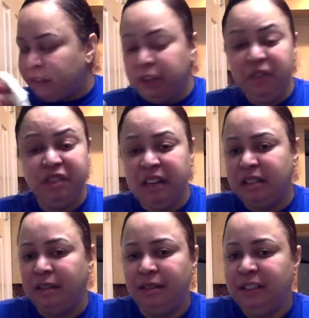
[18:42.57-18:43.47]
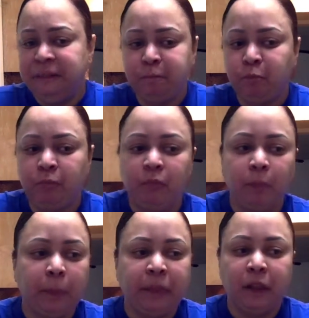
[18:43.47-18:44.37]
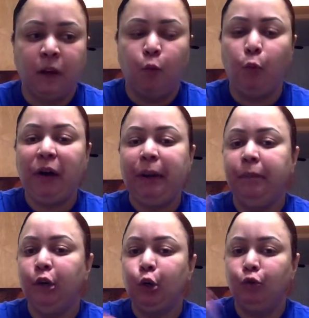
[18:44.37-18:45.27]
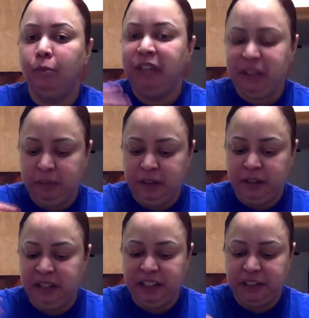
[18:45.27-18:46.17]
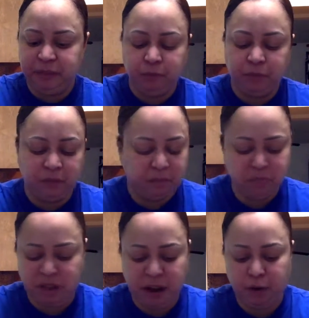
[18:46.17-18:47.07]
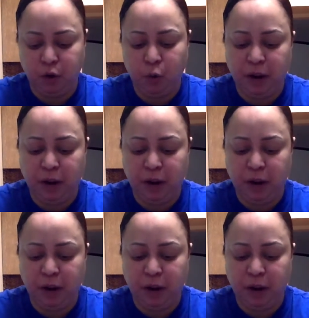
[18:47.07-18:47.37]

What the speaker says: Even as a kid, white milk will make me gag. I don't know